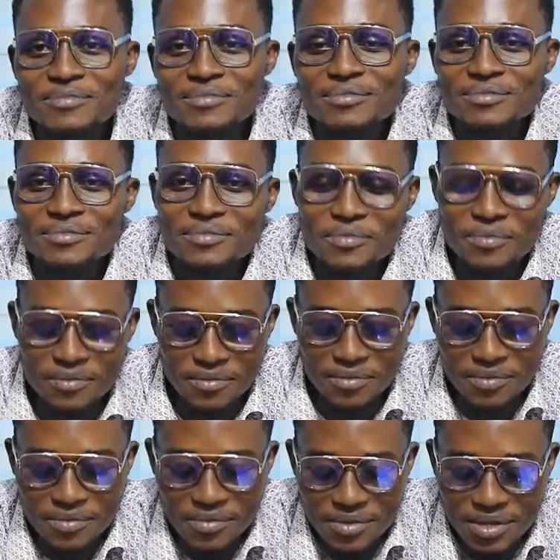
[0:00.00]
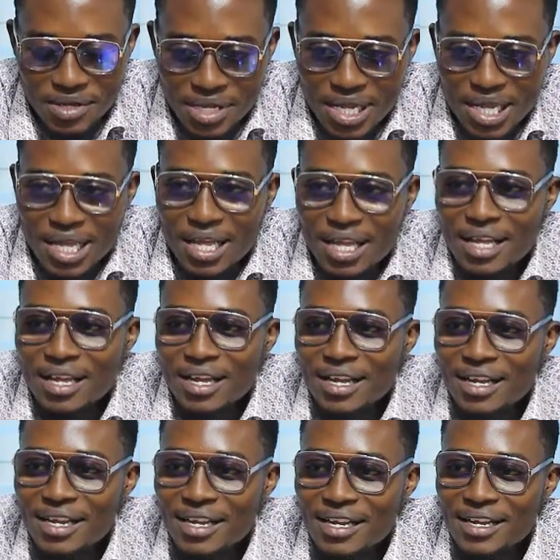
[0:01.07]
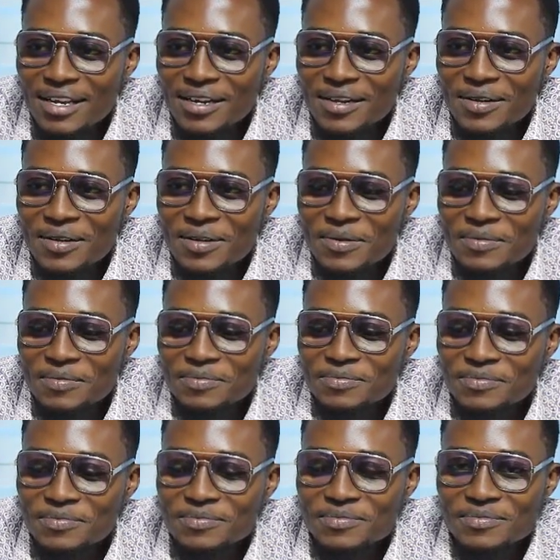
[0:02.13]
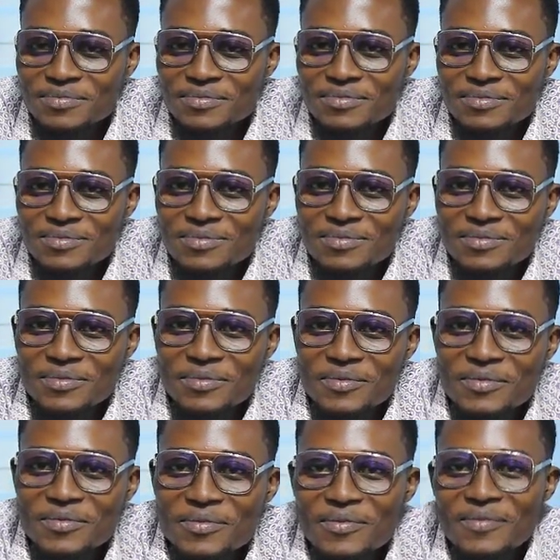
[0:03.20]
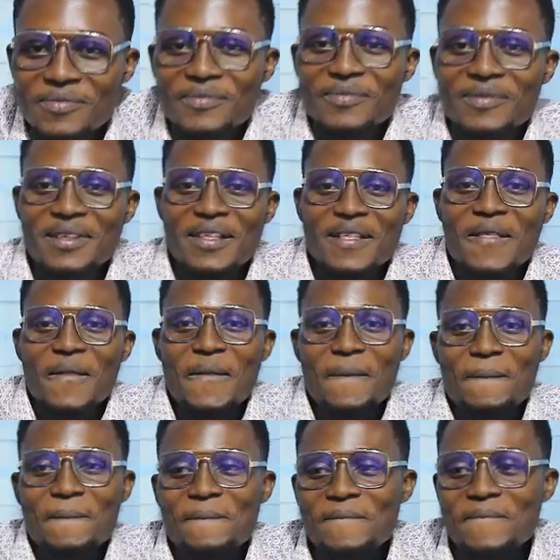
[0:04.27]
Service. You deceive the Ghana Police Service. Me probably obey your evidence.